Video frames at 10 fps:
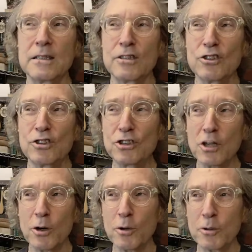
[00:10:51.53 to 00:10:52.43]

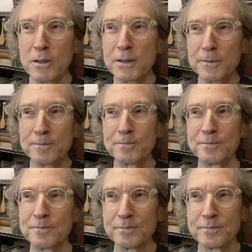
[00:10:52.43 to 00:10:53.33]
So,
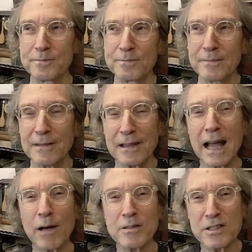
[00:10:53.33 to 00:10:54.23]

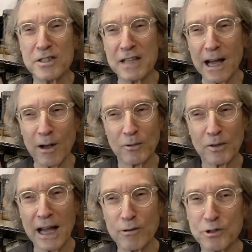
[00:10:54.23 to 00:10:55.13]
loudness, how
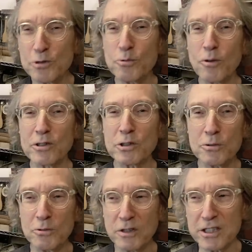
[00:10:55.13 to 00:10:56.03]
loud you want to
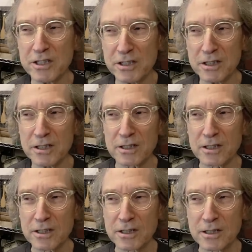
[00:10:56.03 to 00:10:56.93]
listen,
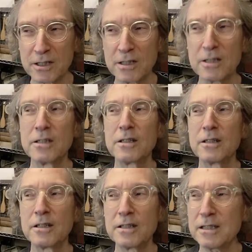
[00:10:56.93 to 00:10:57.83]

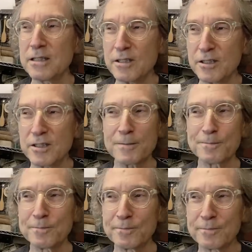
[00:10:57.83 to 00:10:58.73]
is
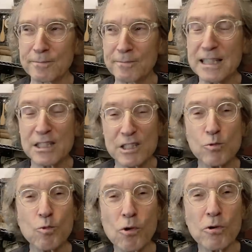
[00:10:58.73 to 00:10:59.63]
just
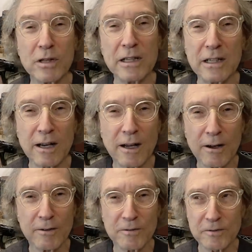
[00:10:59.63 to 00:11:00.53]
worthy
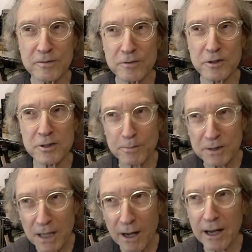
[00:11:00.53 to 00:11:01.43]
of some
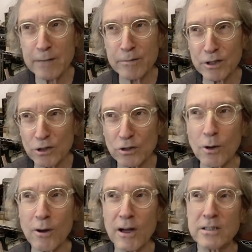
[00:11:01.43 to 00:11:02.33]
time and
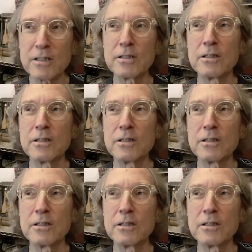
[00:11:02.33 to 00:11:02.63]
thought